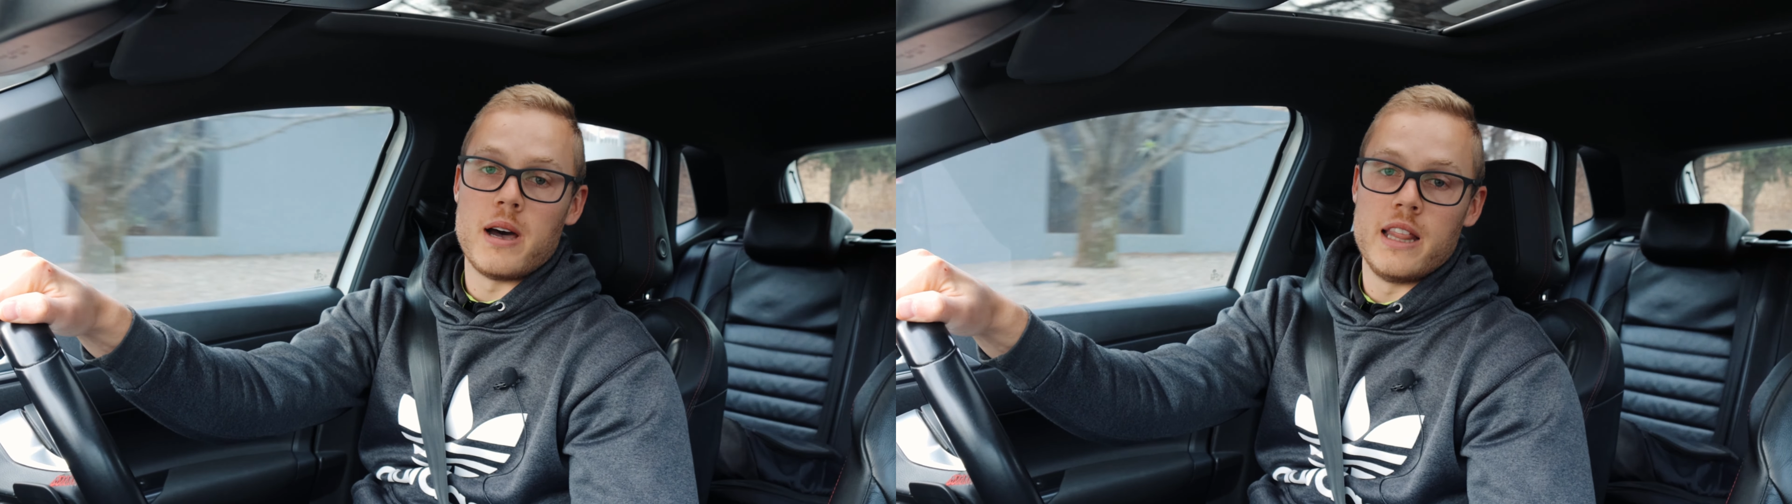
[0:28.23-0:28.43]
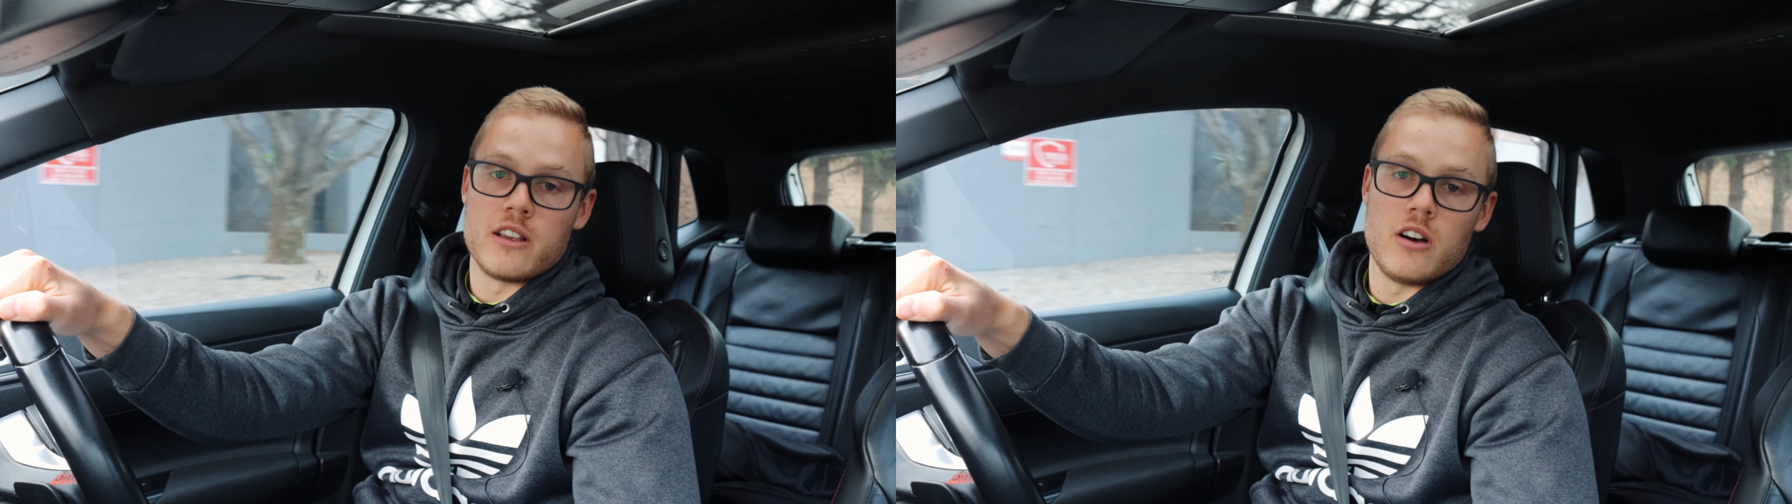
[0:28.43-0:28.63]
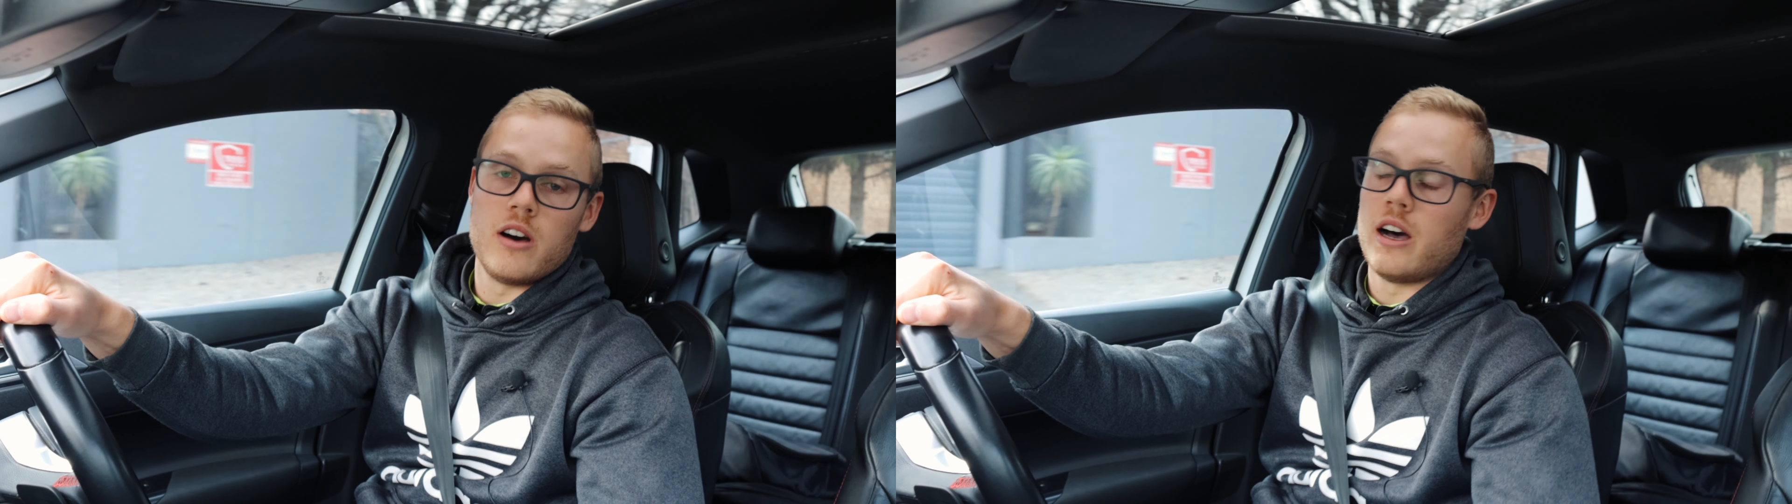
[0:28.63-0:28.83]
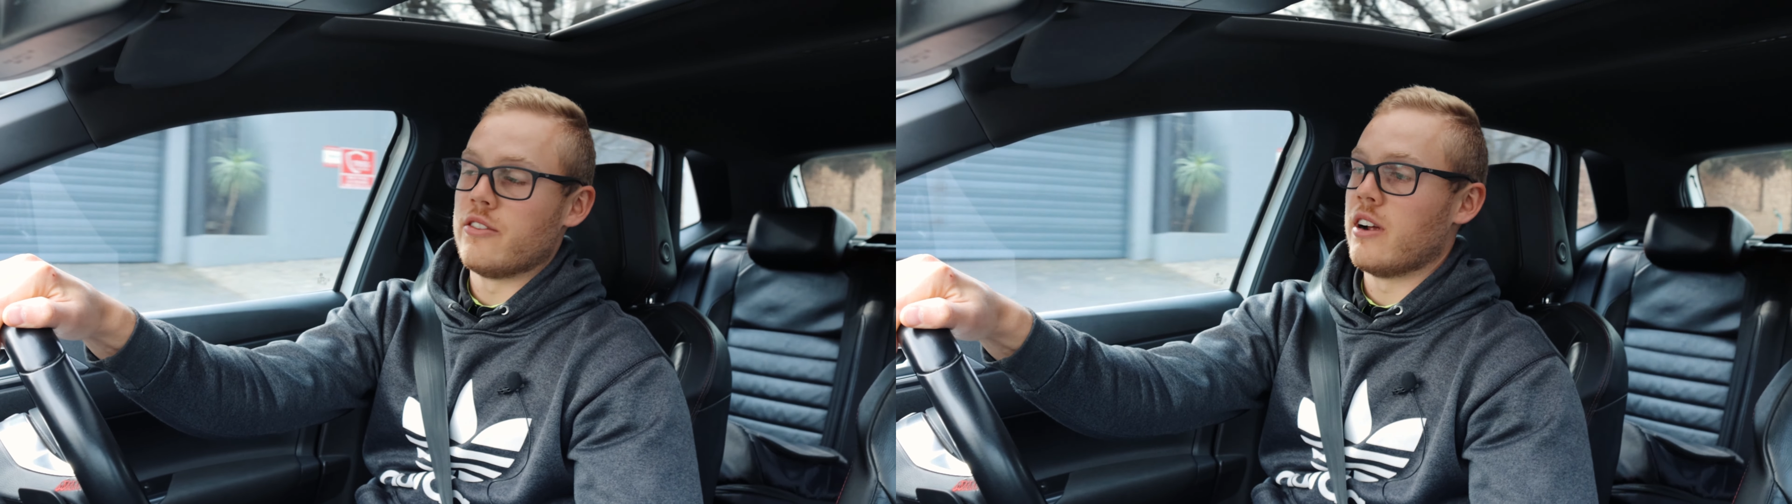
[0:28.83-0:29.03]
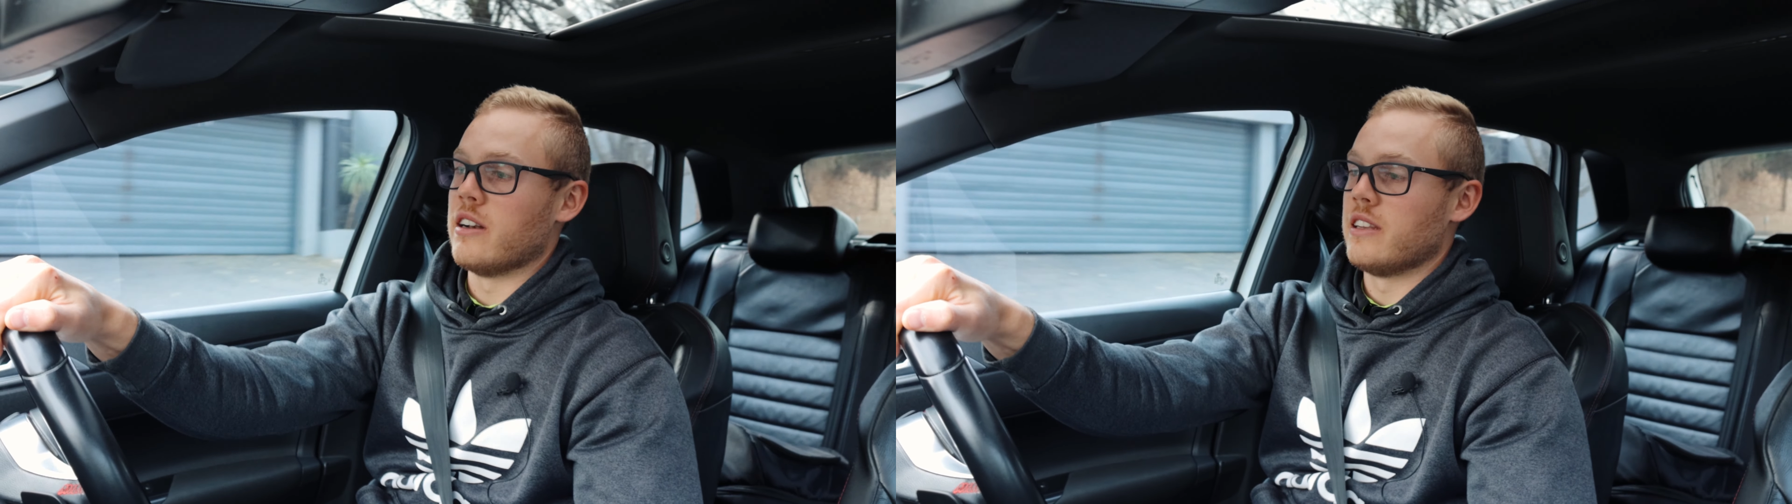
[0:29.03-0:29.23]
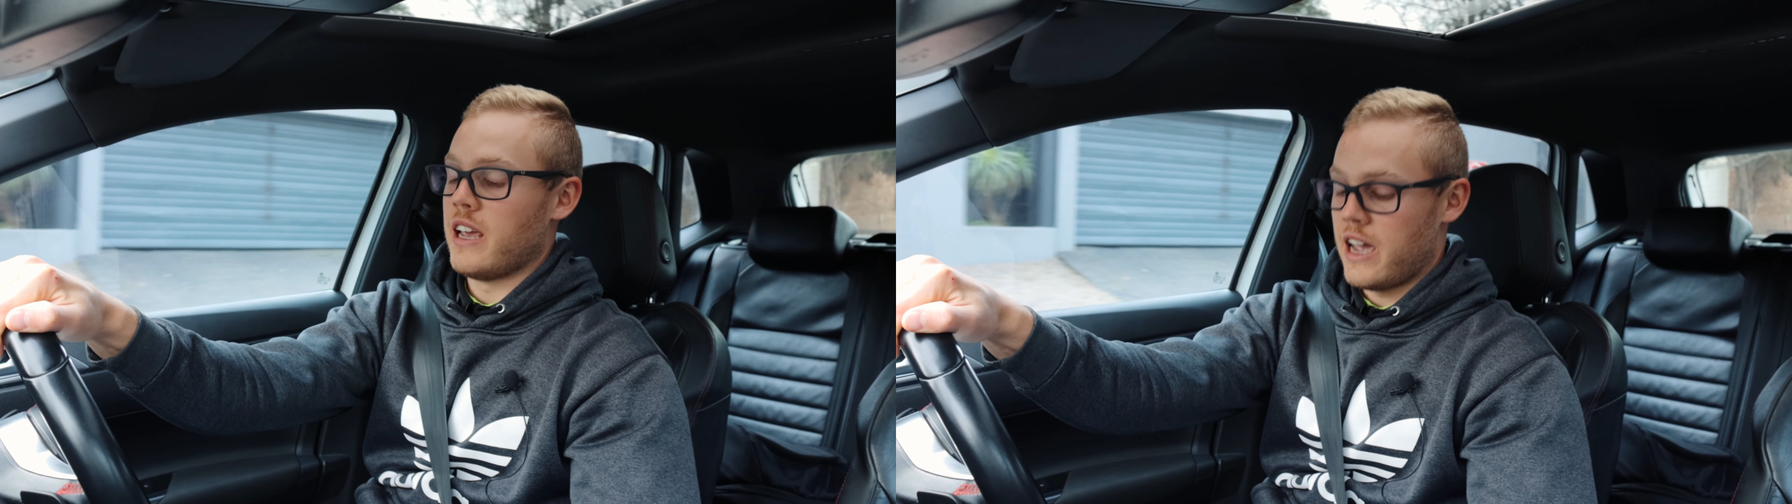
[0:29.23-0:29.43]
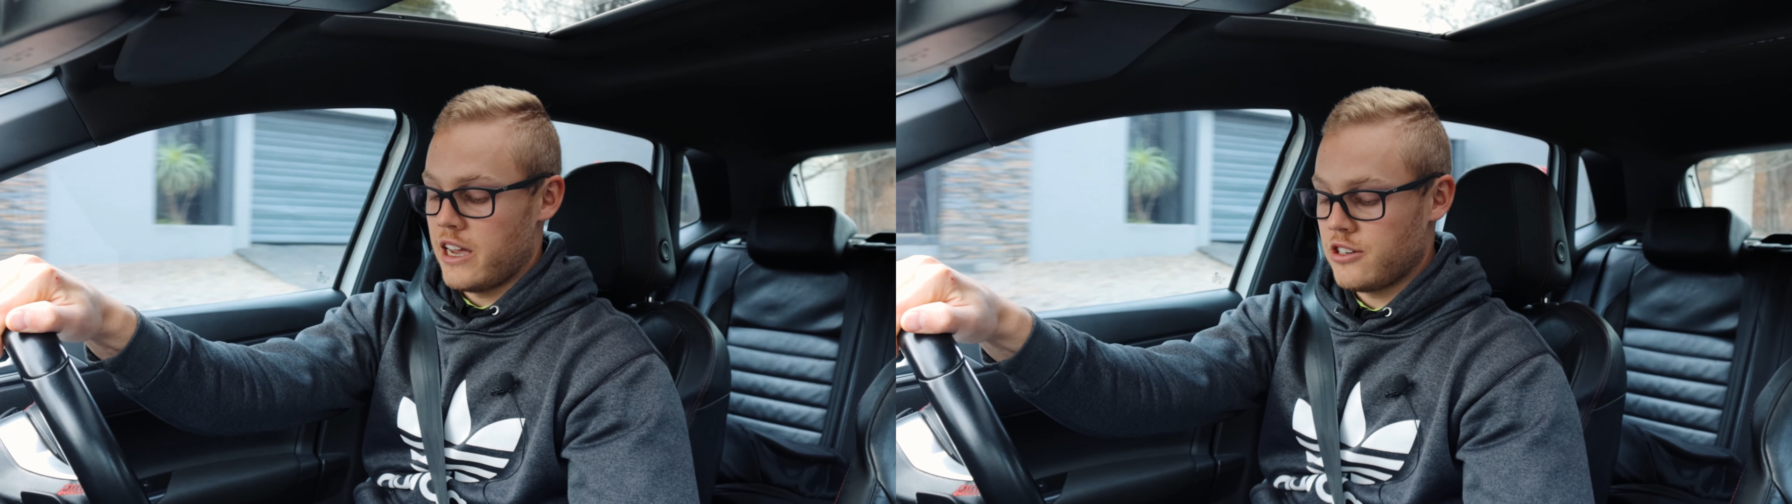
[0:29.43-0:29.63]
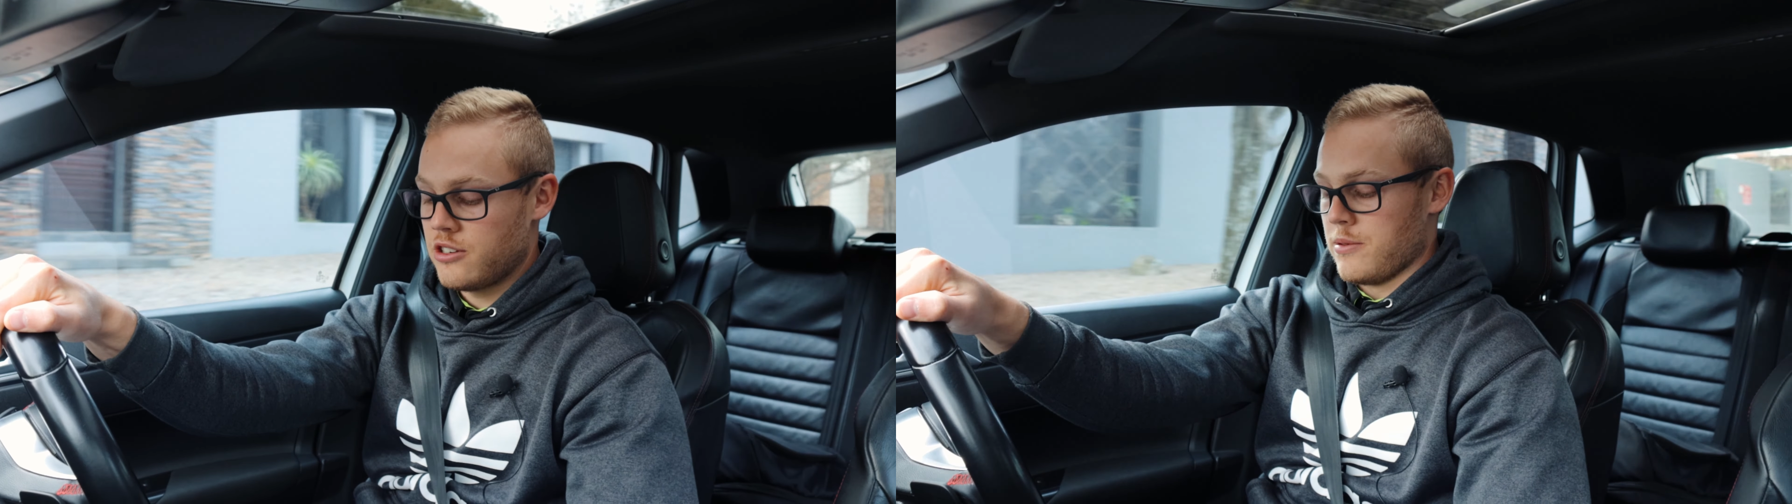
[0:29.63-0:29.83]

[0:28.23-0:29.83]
buying the car outright in cash.